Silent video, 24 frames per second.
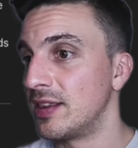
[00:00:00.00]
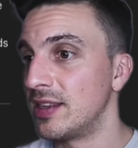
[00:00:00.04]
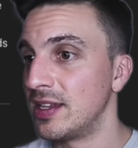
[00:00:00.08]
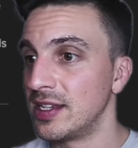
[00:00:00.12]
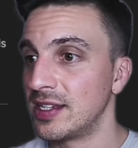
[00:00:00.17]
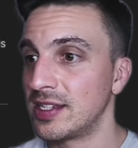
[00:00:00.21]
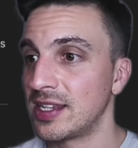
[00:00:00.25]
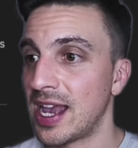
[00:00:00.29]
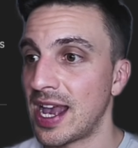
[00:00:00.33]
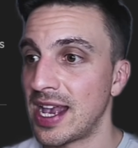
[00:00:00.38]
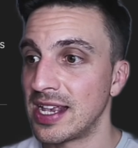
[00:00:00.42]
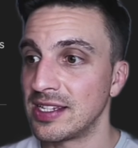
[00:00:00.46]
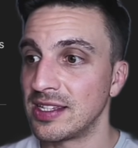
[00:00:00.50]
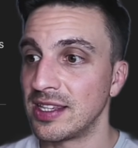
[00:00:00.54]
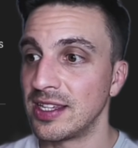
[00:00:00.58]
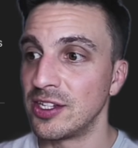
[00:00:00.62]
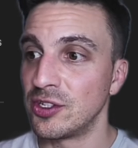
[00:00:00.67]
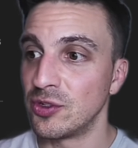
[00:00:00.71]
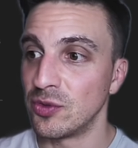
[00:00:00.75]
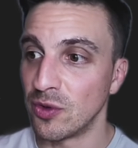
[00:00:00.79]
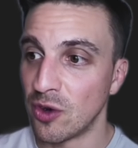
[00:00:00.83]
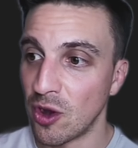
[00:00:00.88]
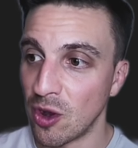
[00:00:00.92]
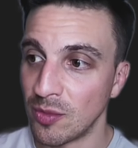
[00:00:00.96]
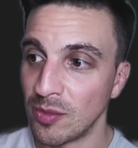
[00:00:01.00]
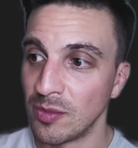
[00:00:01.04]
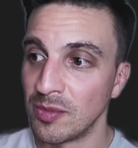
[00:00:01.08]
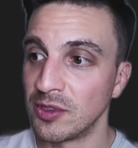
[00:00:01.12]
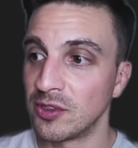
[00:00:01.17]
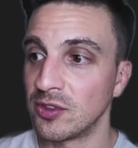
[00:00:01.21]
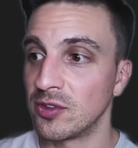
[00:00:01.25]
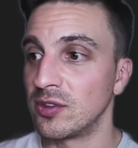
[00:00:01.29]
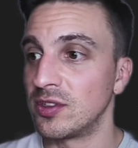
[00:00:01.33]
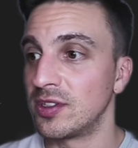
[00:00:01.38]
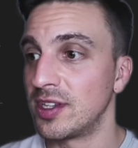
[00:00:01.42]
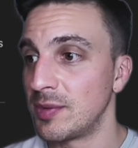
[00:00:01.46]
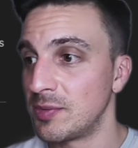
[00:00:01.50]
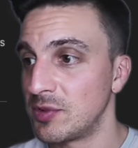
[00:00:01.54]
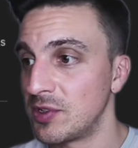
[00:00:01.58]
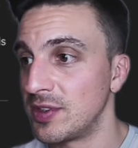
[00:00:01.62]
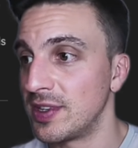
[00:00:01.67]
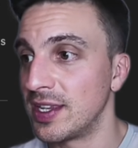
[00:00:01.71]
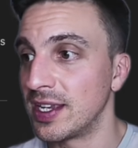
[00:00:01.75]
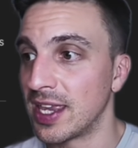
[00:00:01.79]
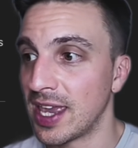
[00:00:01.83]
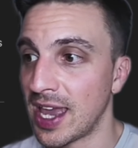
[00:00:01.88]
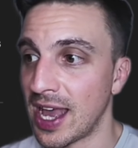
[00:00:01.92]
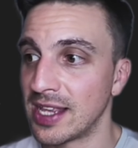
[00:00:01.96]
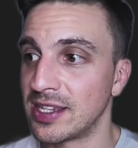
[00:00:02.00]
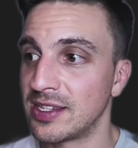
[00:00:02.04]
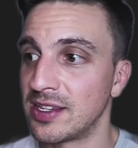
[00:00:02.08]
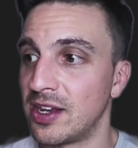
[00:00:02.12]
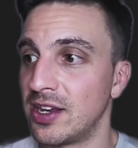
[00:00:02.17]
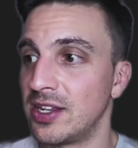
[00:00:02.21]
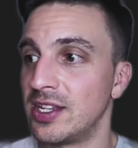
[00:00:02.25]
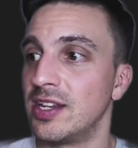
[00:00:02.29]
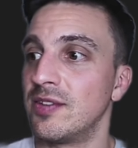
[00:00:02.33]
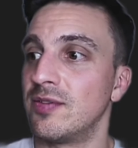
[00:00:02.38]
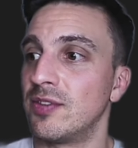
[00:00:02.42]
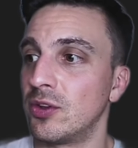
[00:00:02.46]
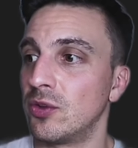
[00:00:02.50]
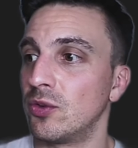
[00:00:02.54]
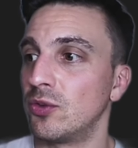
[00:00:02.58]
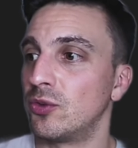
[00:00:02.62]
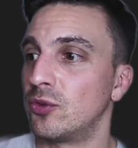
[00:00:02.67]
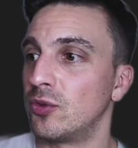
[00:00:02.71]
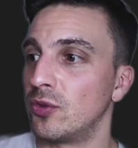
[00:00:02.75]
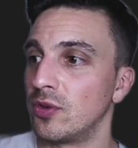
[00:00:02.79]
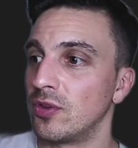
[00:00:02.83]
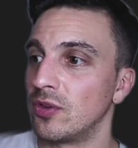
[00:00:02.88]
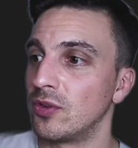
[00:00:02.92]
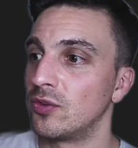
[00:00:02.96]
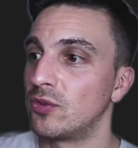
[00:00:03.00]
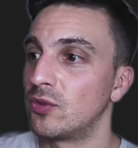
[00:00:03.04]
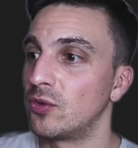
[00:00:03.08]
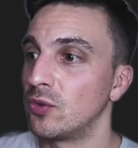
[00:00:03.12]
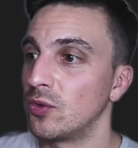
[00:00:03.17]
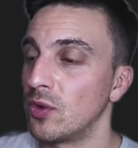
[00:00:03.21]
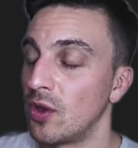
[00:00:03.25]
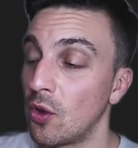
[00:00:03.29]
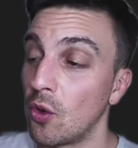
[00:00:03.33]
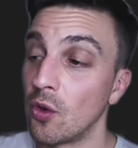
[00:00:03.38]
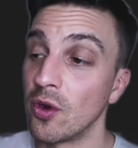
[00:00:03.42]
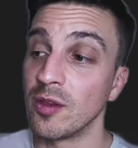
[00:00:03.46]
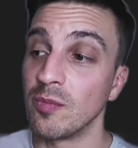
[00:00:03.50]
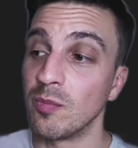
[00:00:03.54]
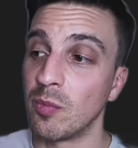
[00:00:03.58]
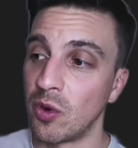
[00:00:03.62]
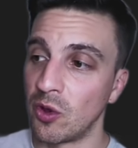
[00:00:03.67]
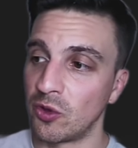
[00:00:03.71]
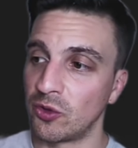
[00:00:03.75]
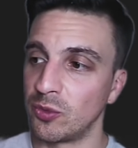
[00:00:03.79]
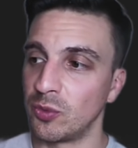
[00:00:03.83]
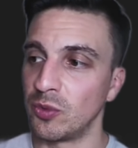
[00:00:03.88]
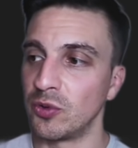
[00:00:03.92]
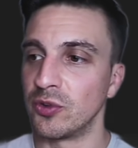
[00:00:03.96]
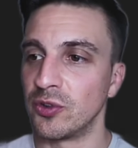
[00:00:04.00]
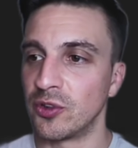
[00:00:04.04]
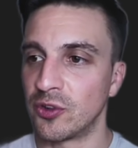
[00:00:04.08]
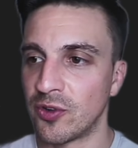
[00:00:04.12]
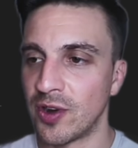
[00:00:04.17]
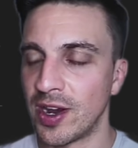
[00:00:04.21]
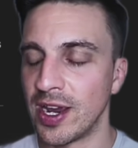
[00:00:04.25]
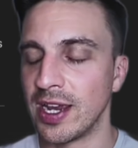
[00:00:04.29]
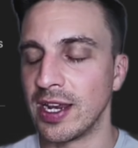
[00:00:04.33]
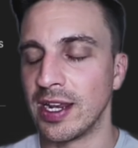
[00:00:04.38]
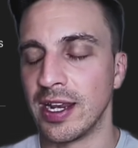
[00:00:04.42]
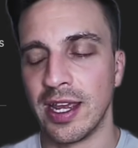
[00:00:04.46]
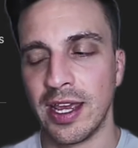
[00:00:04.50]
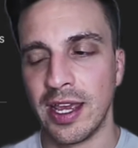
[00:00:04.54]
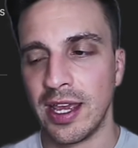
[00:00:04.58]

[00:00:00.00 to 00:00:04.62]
This has led to a common misconception that cats are difficult or impossible to train.